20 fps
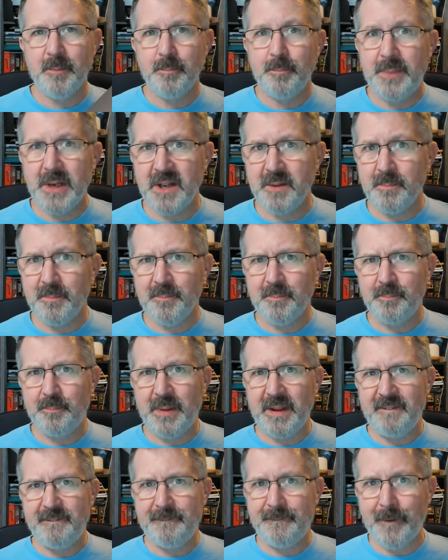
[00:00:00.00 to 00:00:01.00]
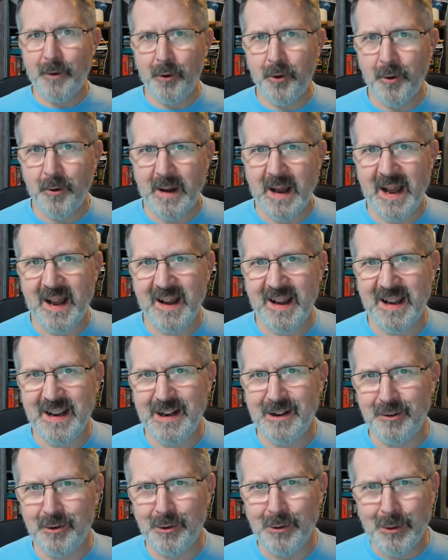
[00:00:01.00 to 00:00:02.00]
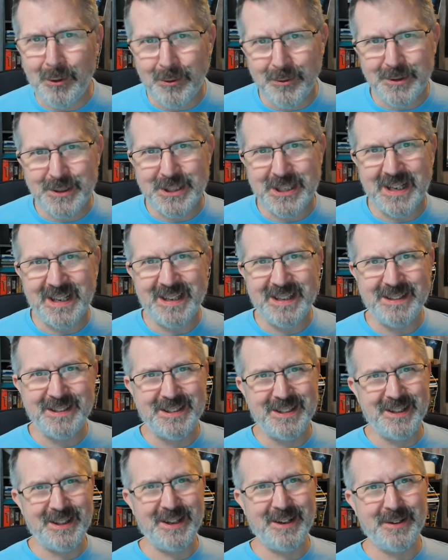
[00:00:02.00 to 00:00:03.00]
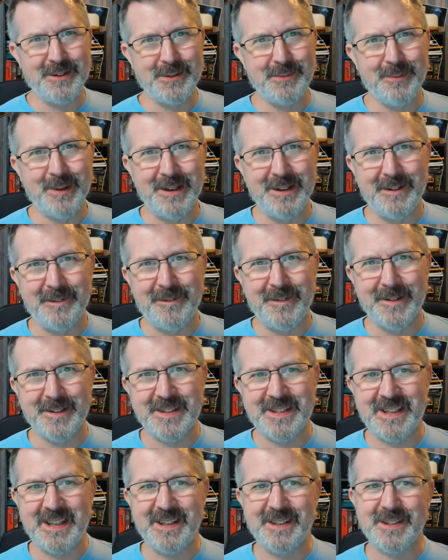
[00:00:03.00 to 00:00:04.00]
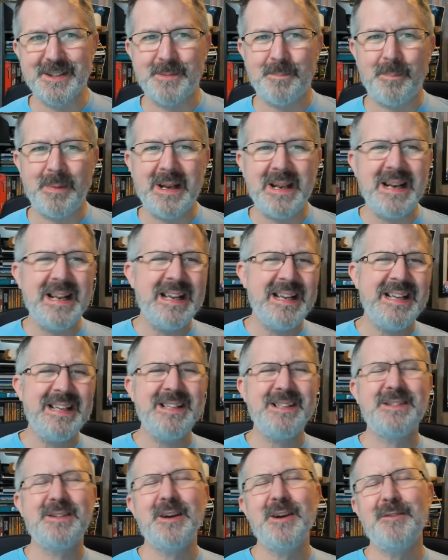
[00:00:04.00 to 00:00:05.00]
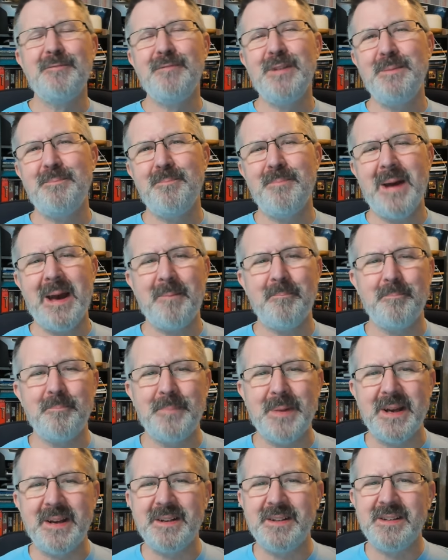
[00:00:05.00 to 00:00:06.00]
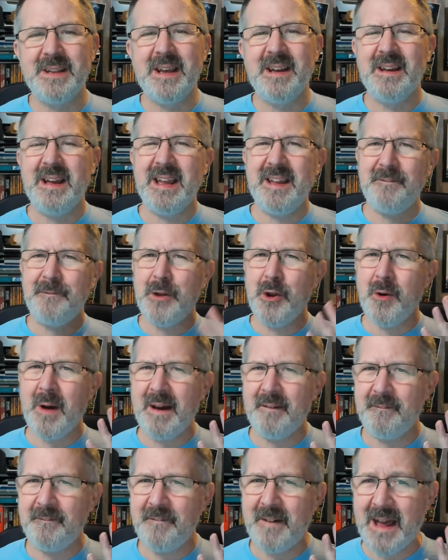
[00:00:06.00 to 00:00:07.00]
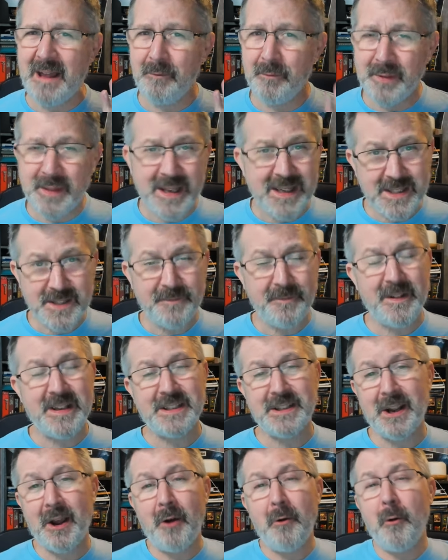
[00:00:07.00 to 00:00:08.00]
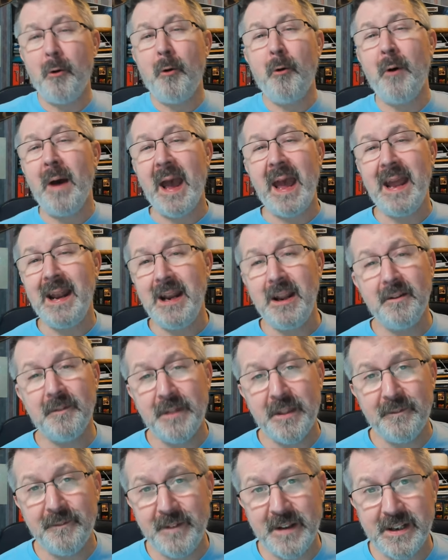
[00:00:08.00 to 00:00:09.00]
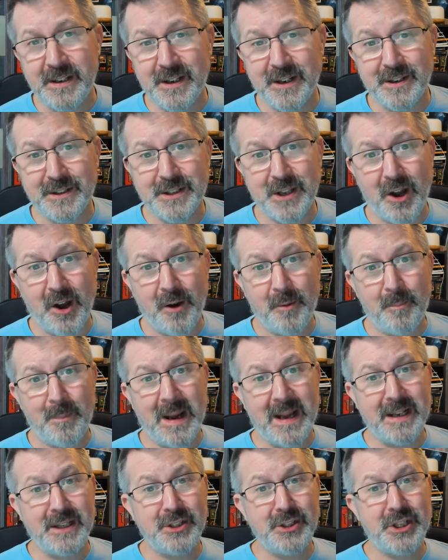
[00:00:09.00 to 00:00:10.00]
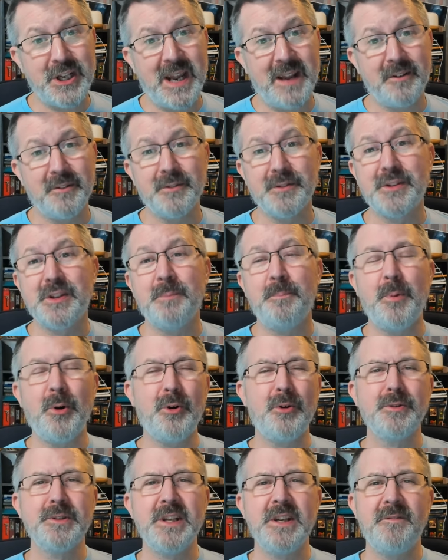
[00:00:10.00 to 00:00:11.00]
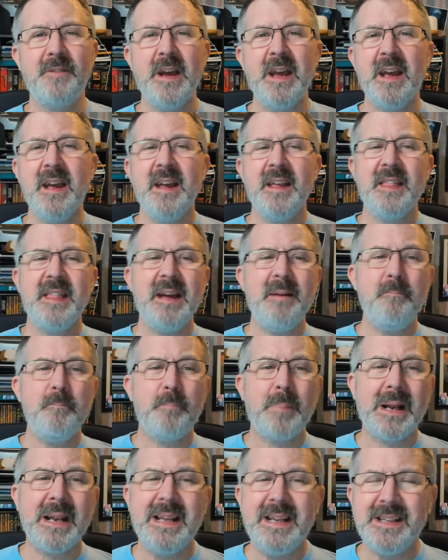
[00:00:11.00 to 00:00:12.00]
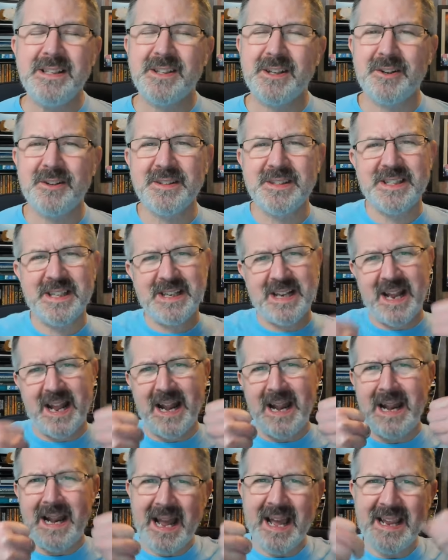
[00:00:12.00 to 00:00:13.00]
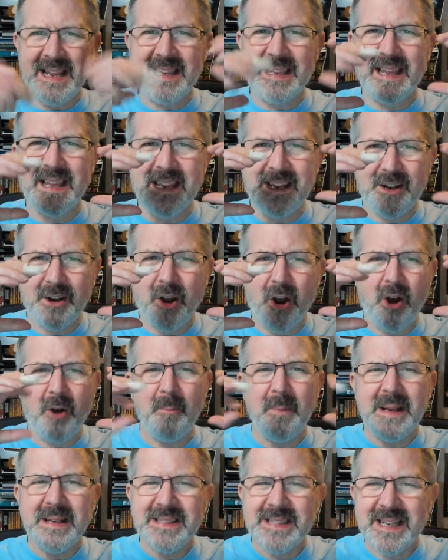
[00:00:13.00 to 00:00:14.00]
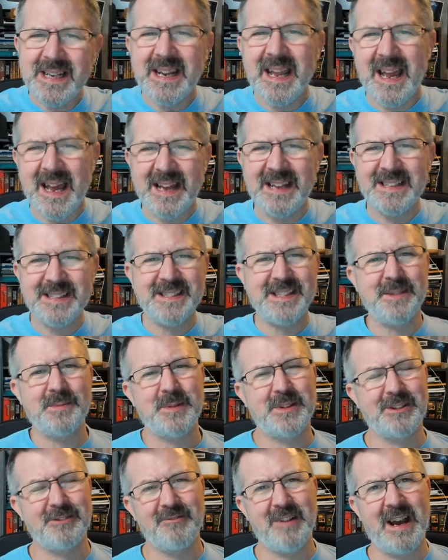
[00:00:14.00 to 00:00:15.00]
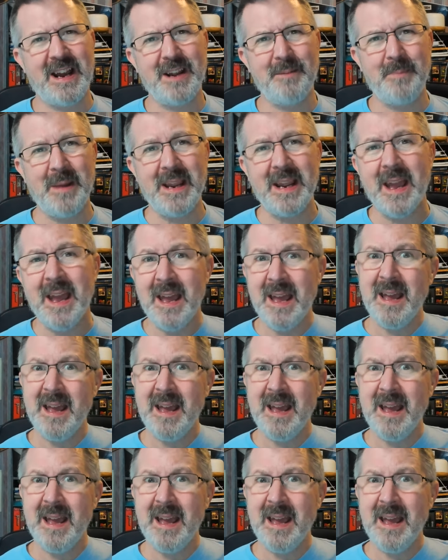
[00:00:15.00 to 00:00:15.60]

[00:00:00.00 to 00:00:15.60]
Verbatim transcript: But before I launch into those wonderful skills, please remember if you have found this video or any of the videos on my channel supportive, then please consider liking, commenting and subscribing.